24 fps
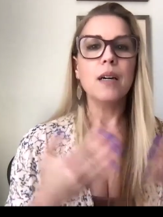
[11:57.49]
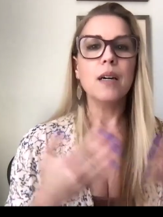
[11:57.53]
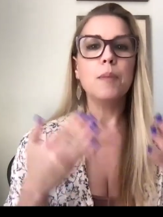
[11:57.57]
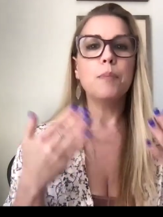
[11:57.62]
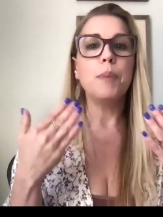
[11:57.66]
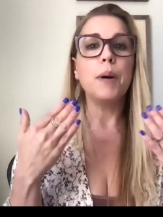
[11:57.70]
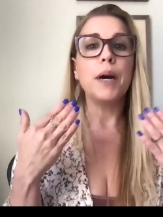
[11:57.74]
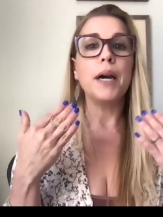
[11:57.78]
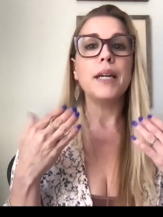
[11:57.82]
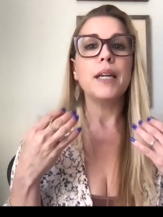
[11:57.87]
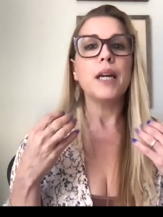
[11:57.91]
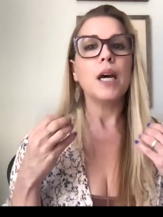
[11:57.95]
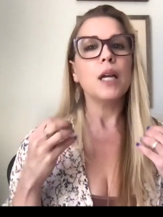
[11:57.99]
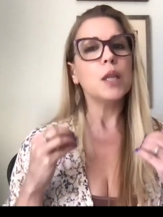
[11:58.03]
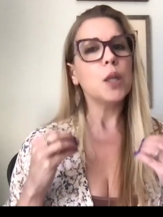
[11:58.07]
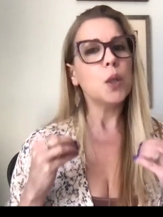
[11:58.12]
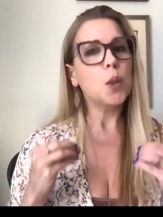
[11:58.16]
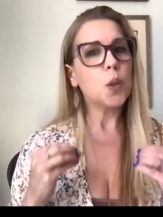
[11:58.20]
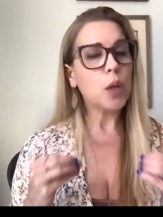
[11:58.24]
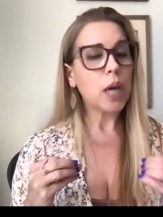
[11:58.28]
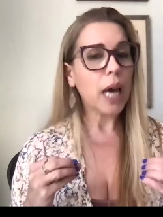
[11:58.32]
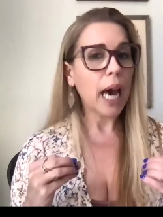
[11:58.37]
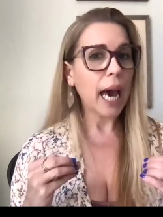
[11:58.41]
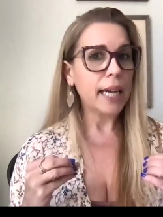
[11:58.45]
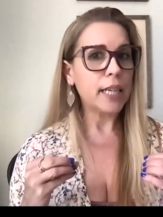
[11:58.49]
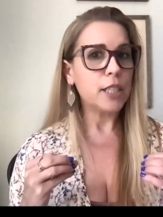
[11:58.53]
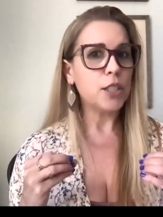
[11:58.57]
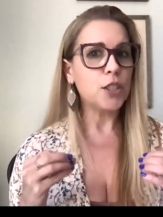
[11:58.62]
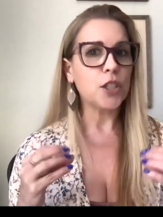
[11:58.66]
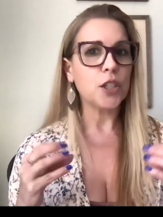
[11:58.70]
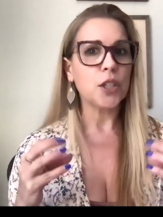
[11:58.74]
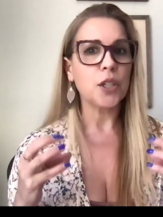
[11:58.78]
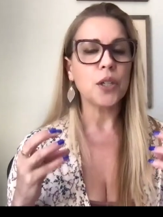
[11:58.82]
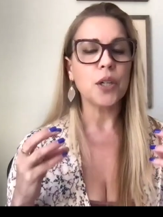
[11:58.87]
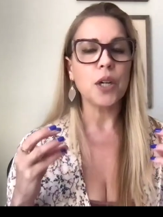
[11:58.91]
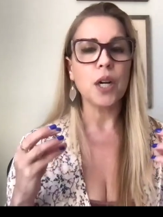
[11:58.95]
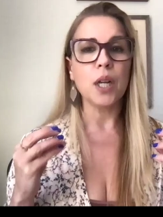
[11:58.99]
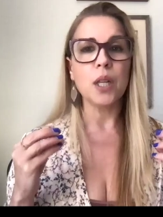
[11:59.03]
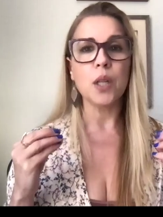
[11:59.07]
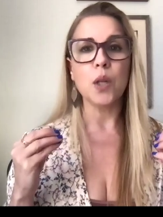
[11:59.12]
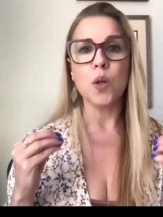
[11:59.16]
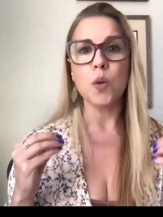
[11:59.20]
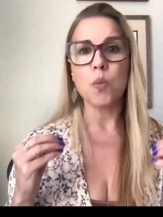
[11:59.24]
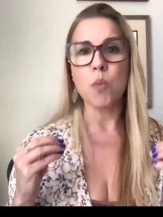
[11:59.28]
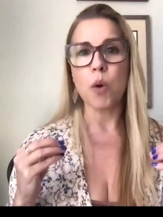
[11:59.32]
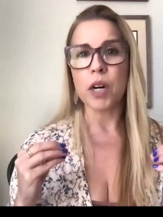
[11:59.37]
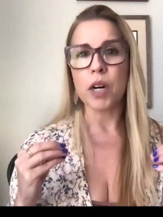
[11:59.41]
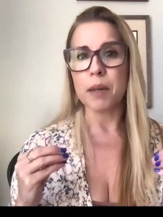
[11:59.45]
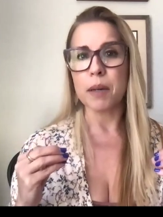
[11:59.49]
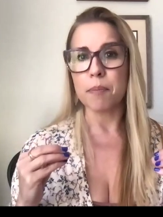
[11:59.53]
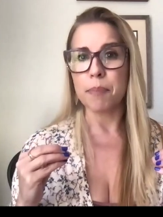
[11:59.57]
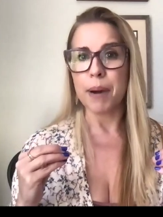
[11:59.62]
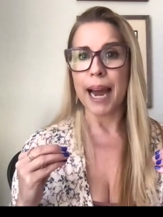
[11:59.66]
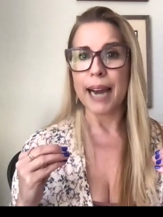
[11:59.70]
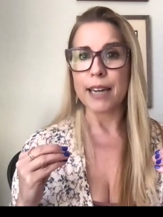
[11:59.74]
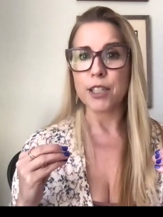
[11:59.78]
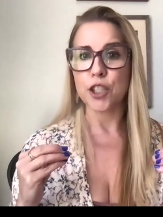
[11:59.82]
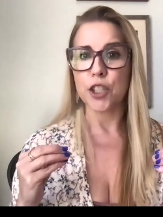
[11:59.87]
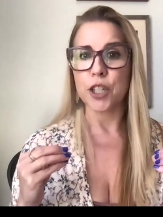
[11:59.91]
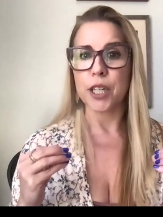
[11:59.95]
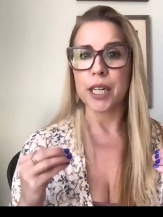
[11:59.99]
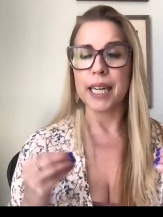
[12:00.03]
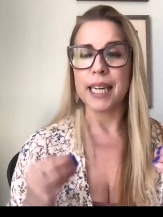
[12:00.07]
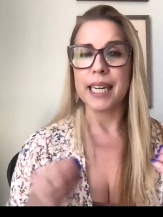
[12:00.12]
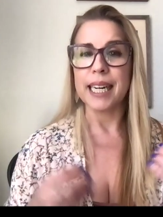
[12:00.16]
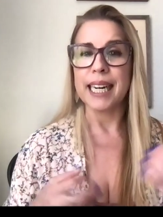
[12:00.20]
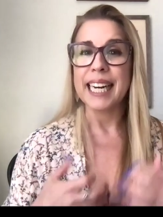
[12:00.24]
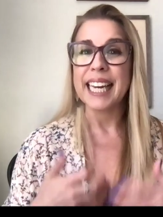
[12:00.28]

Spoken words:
but a little kinder, a little more compassionate?